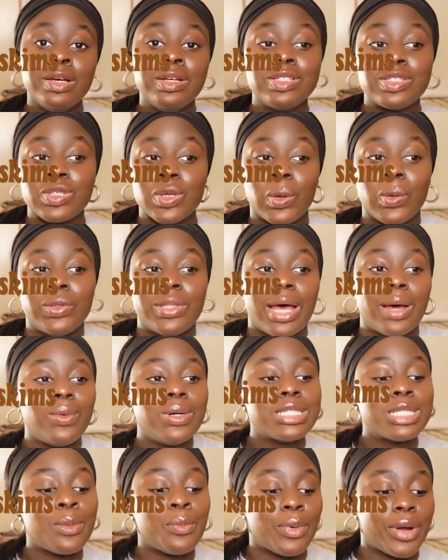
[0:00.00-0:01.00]
So that
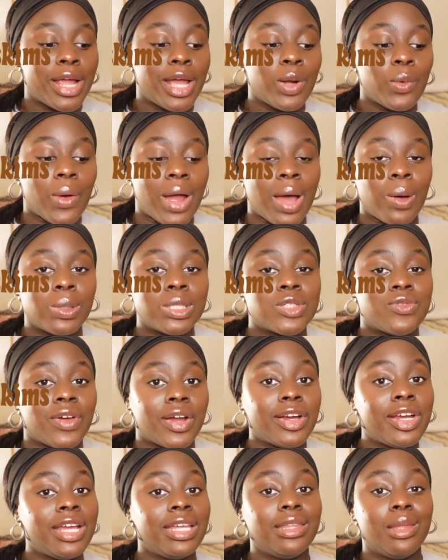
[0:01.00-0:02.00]
was a brand where I was
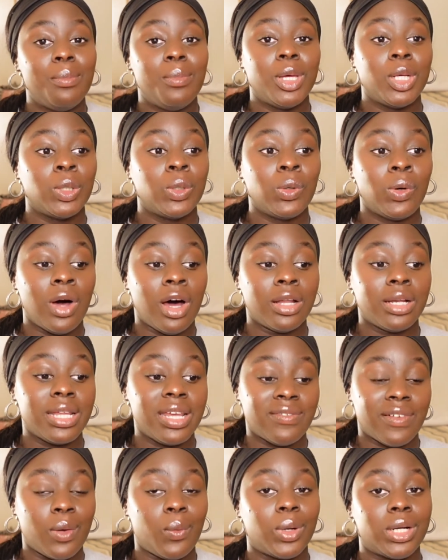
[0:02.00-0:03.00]
very in the middle on
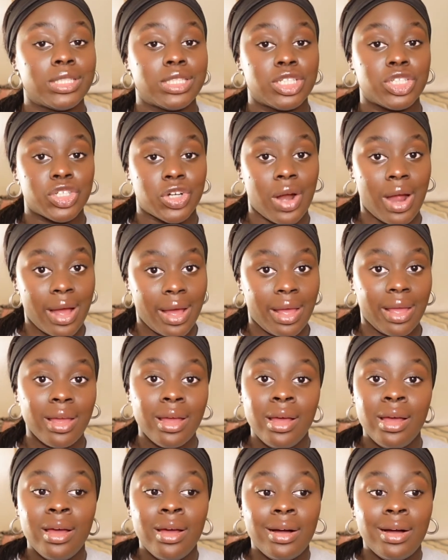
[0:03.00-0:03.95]
if I wanted to try.